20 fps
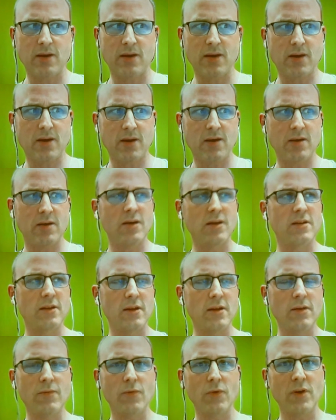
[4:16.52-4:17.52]
uh,
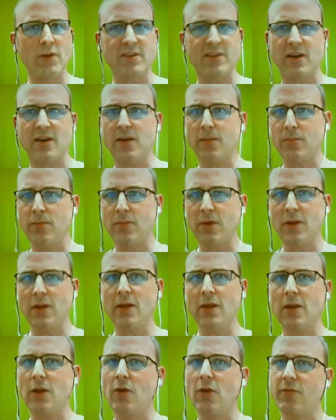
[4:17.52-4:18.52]
delivery time a little
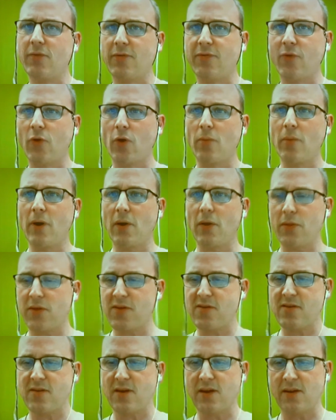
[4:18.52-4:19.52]
over four months,
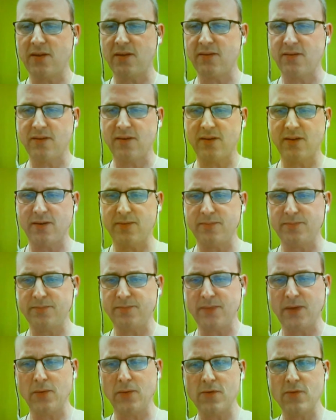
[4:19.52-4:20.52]
and um, I
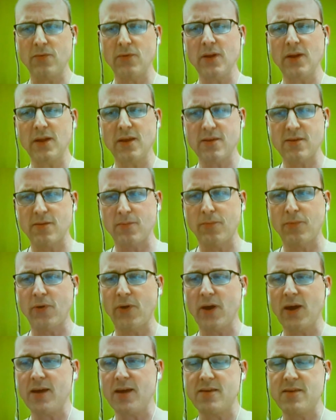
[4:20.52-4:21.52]
was really
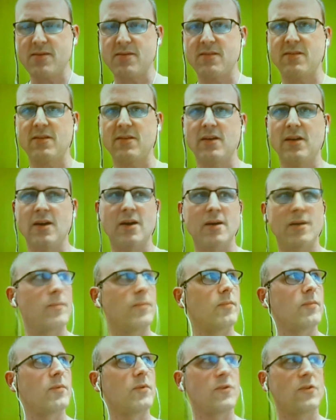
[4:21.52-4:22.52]
surprised um,
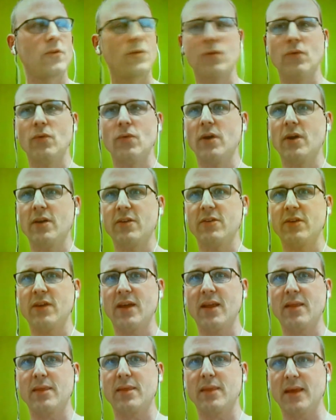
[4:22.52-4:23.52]
to uh, to get
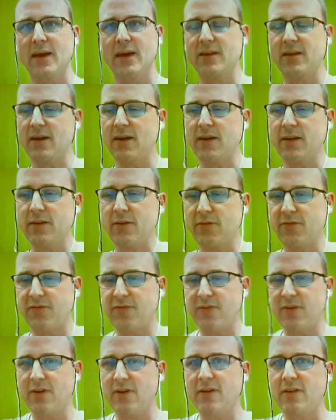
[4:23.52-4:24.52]
that kind of
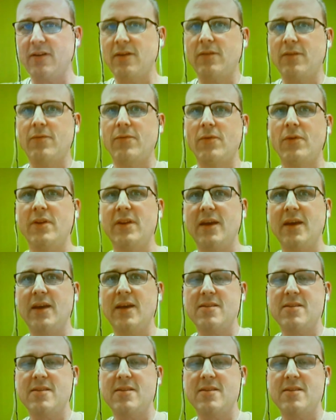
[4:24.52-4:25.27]
uh, delivery dates.